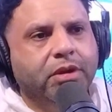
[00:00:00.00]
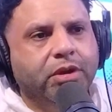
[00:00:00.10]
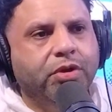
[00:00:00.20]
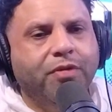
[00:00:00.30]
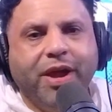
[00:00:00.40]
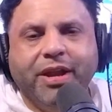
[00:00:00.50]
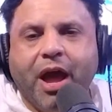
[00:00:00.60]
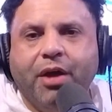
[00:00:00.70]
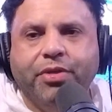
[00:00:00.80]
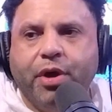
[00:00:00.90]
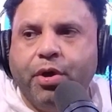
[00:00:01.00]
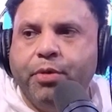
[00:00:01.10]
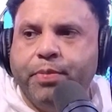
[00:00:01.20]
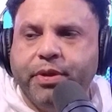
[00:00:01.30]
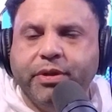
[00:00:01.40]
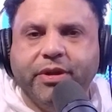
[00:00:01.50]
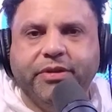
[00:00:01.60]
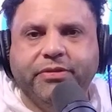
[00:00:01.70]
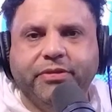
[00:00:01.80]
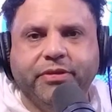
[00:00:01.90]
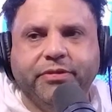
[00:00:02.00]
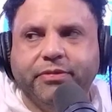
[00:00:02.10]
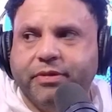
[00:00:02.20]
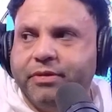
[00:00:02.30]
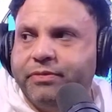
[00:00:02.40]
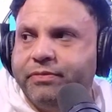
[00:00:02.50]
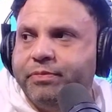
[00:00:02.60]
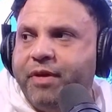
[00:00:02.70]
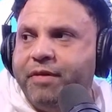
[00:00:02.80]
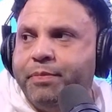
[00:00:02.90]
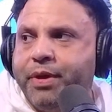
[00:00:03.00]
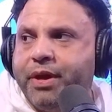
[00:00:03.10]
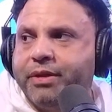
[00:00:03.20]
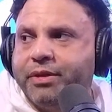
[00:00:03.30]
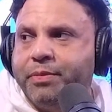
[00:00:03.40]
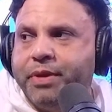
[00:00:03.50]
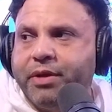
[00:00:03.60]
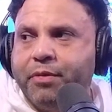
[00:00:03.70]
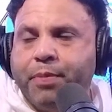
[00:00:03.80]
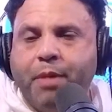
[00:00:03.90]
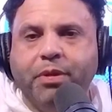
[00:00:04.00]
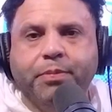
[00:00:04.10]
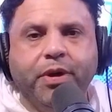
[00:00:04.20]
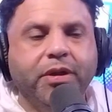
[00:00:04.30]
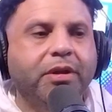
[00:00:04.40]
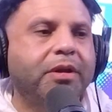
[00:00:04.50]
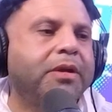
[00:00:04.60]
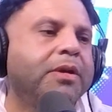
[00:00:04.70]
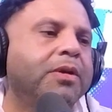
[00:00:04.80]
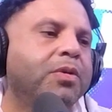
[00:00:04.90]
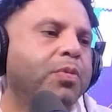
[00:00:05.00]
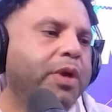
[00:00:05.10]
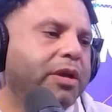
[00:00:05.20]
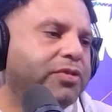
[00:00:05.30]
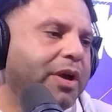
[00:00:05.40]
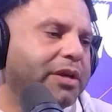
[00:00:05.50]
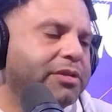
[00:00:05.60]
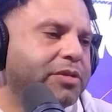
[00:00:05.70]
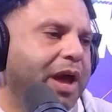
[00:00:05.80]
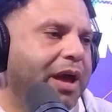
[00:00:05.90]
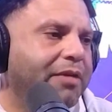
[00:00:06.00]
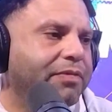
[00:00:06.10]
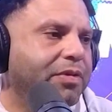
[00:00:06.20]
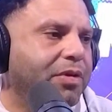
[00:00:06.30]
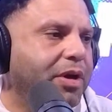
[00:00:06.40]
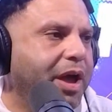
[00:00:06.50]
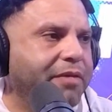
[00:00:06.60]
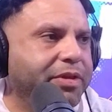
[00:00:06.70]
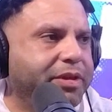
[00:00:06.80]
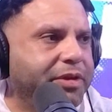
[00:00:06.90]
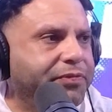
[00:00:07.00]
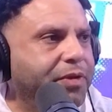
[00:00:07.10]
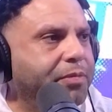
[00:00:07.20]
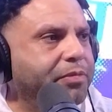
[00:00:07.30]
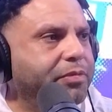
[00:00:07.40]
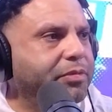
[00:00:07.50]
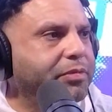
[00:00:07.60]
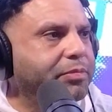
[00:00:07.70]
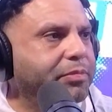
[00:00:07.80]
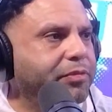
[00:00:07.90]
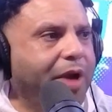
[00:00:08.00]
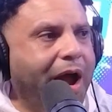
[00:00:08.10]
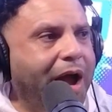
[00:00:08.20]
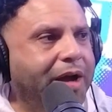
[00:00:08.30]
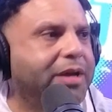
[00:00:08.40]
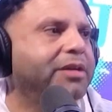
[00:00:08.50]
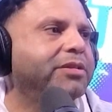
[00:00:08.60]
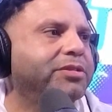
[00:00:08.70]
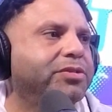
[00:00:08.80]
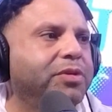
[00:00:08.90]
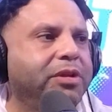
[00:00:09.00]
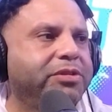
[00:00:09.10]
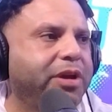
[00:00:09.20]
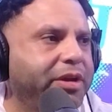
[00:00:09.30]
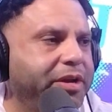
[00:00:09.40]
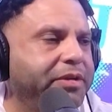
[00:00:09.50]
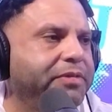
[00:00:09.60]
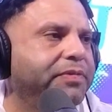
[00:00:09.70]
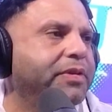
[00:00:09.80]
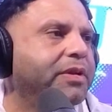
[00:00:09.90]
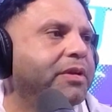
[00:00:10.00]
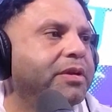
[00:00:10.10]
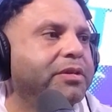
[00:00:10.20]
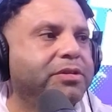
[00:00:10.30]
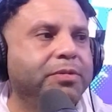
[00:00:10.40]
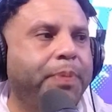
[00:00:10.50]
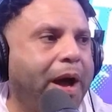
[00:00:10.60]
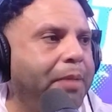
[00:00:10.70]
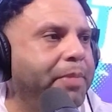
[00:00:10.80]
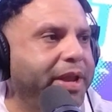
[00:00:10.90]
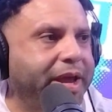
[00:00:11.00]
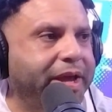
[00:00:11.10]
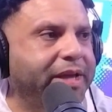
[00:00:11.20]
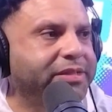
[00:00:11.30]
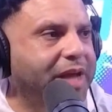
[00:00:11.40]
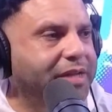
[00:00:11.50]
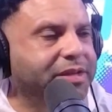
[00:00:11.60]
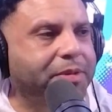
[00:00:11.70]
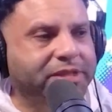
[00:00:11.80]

you know right now the urban is is is very big in the Dominican Republic, but we are trying to have everything from rock to alternative everything to pop merengue salsa